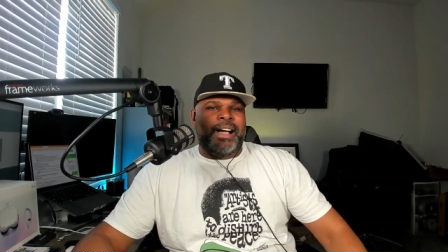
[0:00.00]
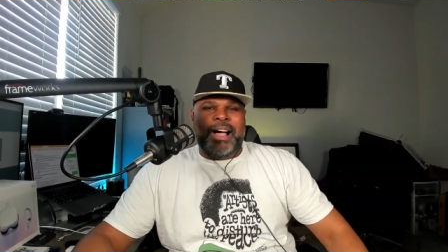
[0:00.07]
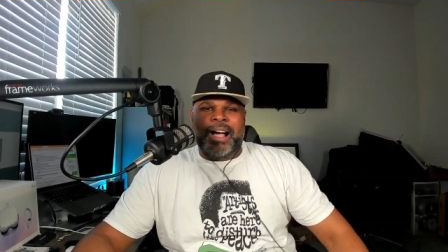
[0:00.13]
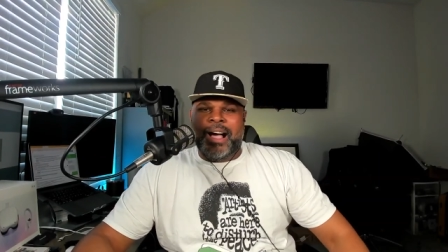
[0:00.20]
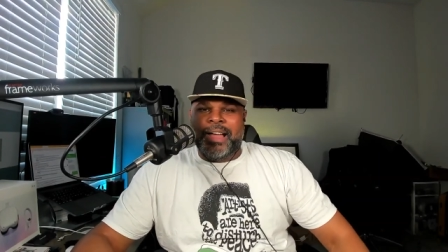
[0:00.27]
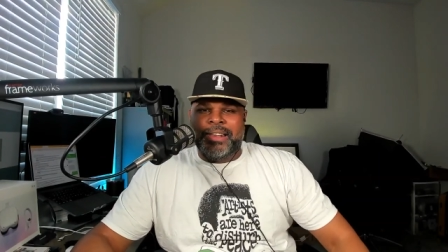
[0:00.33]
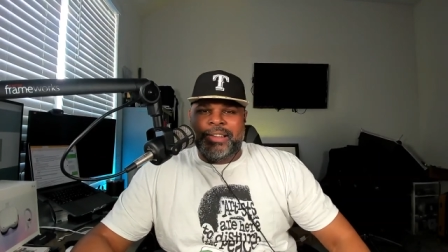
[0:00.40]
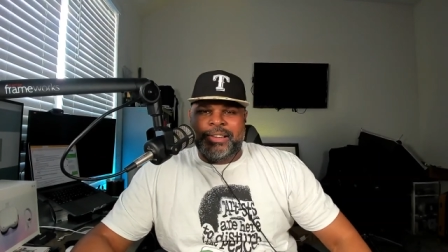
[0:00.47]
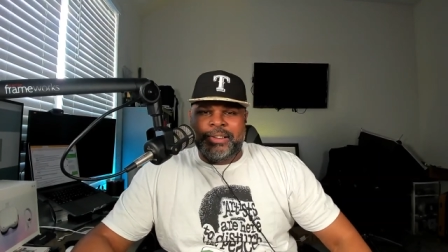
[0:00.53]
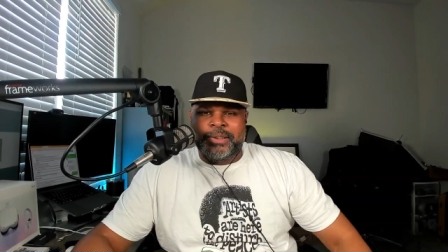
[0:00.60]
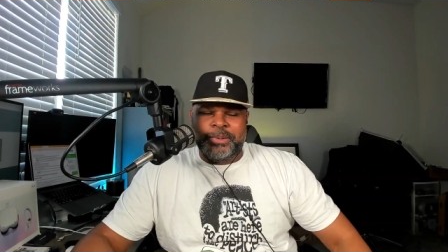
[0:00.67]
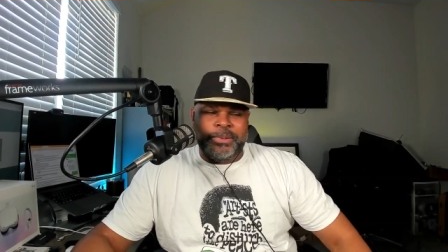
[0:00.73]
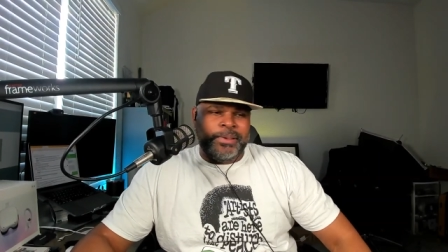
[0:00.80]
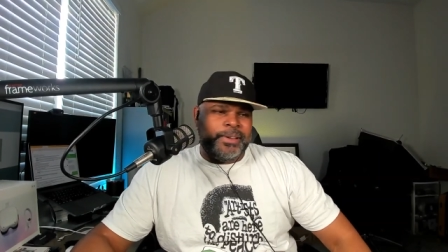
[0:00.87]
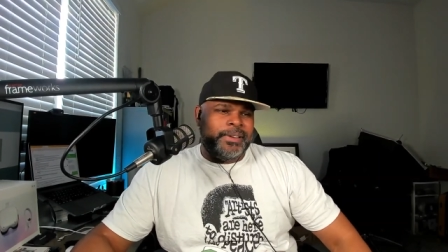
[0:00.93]

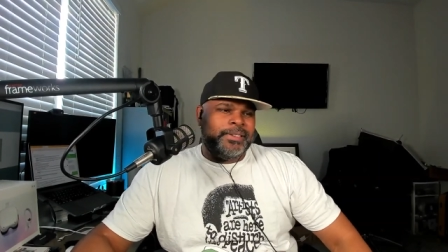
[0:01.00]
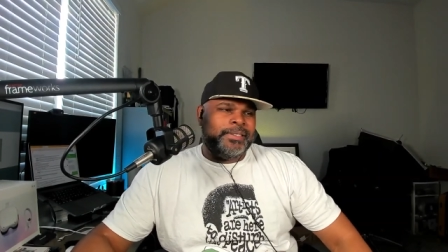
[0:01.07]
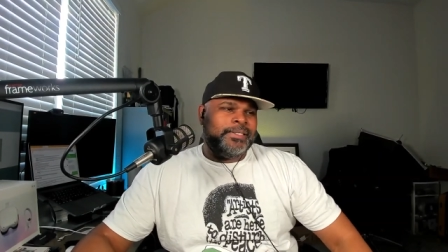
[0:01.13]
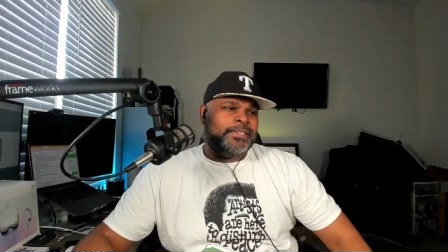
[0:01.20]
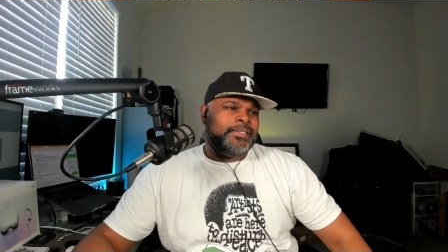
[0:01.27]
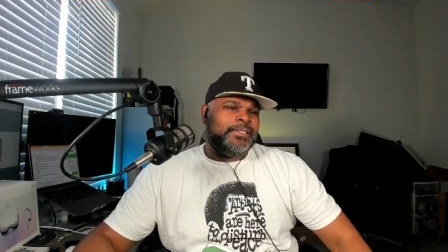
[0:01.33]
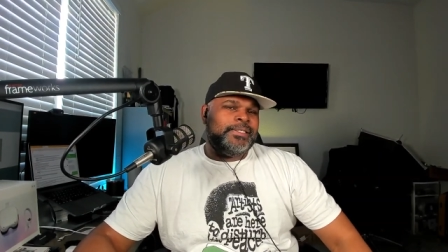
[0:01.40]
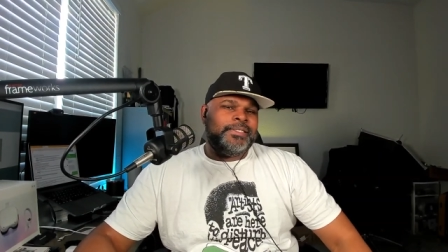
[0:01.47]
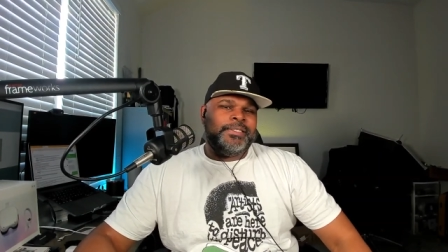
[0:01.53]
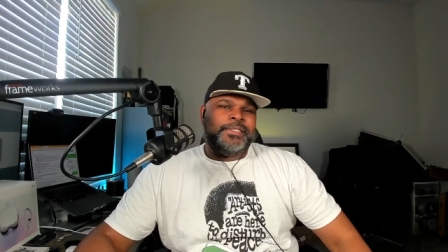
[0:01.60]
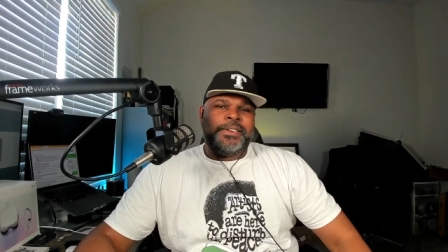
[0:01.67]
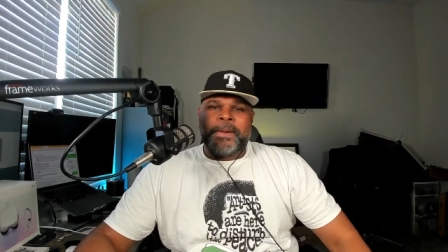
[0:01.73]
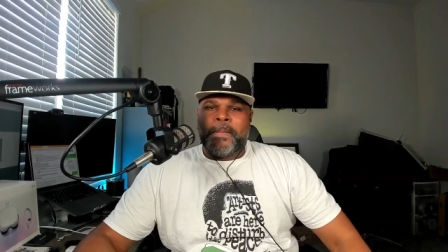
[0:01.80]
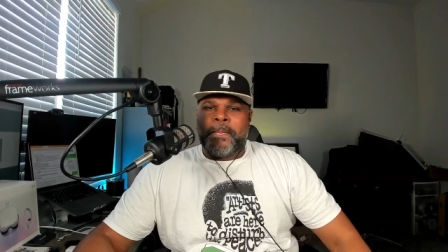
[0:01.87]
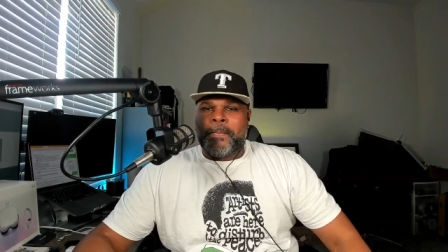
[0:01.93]
Hallelujah.
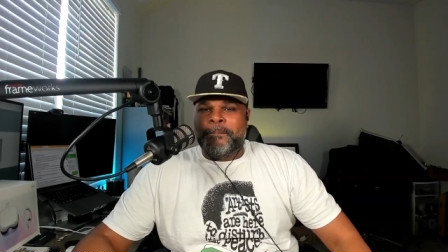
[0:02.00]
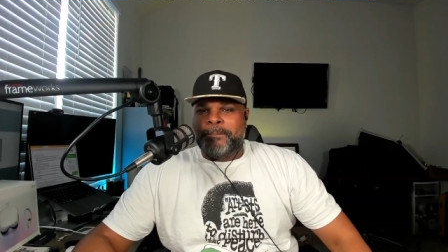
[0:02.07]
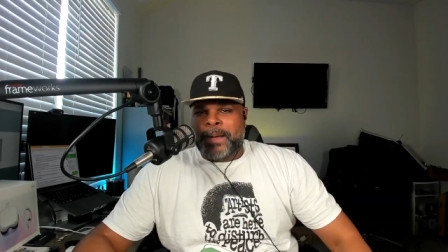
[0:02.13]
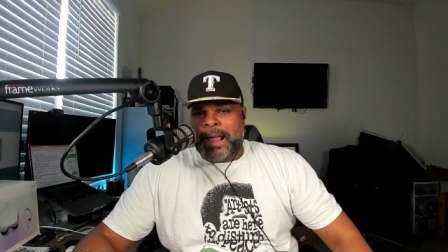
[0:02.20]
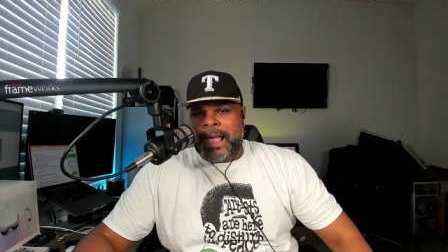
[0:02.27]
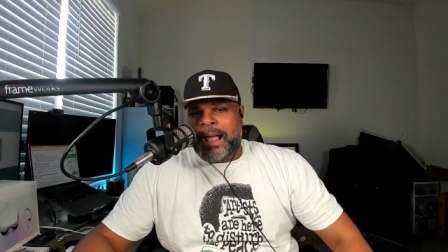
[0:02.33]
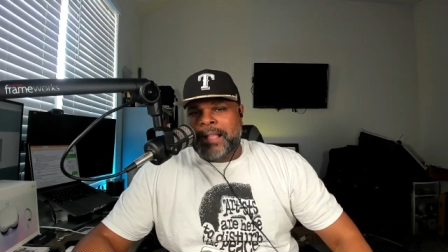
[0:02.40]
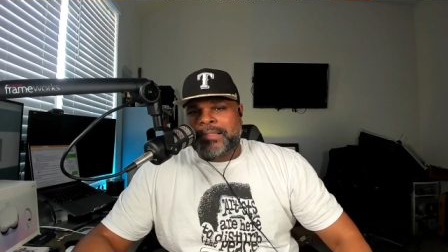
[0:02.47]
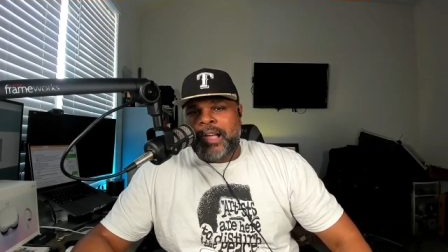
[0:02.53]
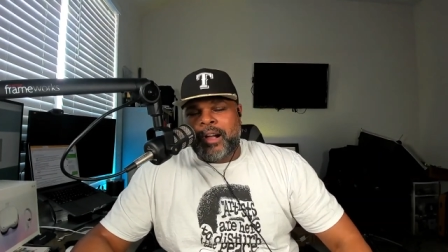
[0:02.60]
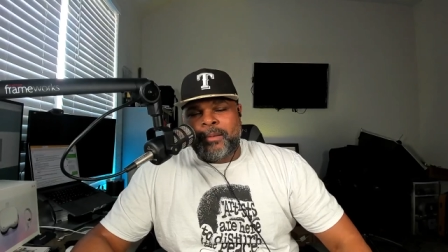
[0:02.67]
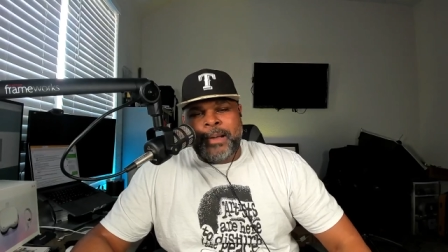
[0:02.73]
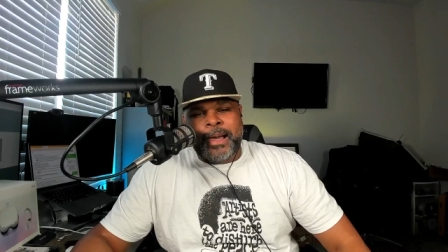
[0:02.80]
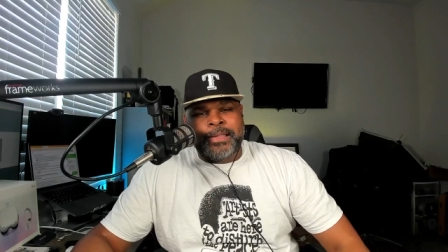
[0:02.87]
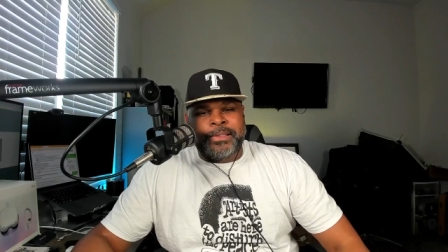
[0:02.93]
But I got to
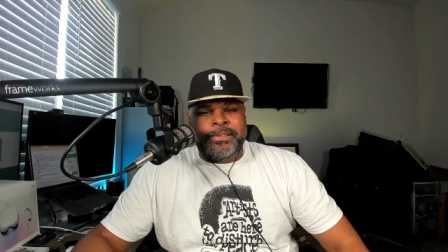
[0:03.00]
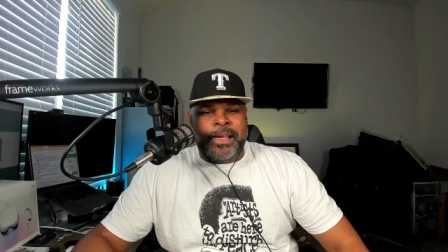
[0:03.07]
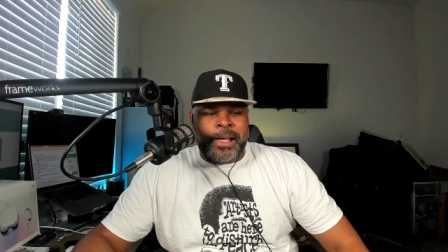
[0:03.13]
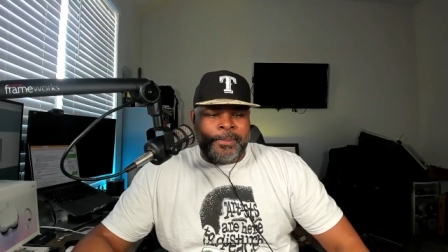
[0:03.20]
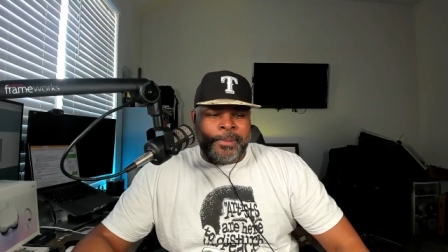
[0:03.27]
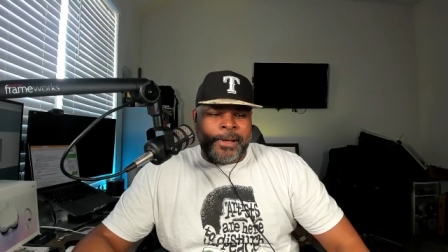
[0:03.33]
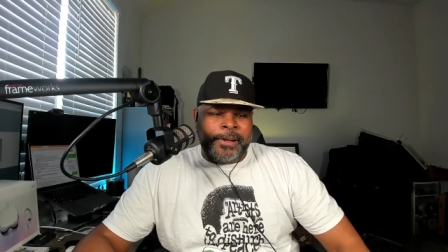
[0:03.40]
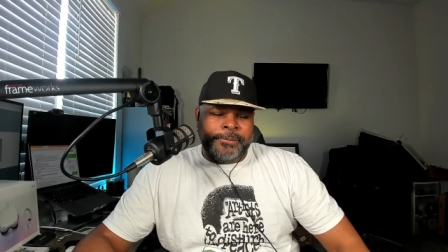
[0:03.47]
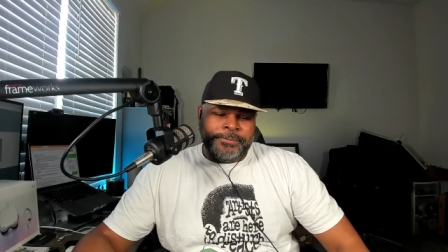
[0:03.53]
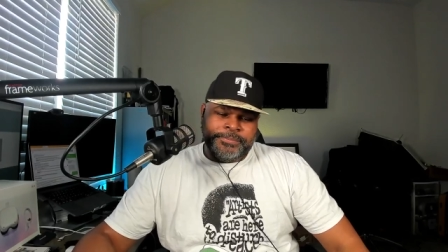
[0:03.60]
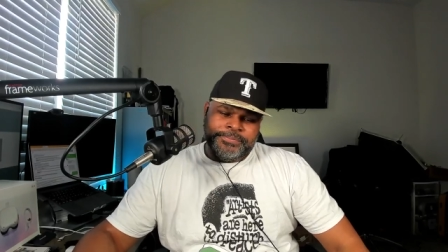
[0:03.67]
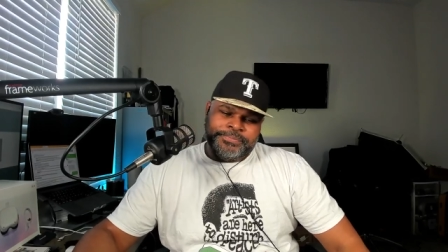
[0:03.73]
talk about today, man.